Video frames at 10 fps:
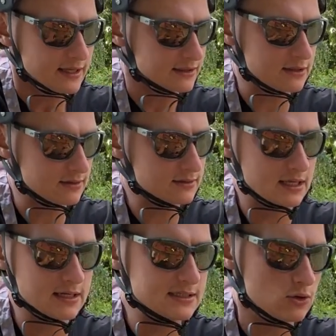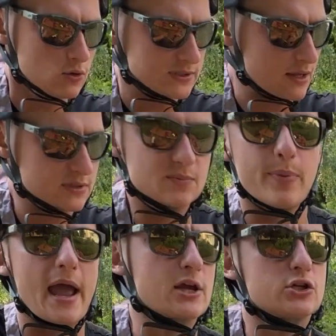There is no some
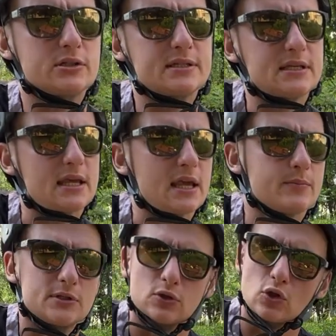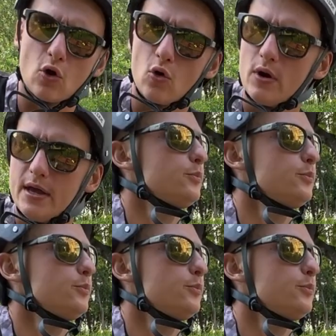special schemes, you know,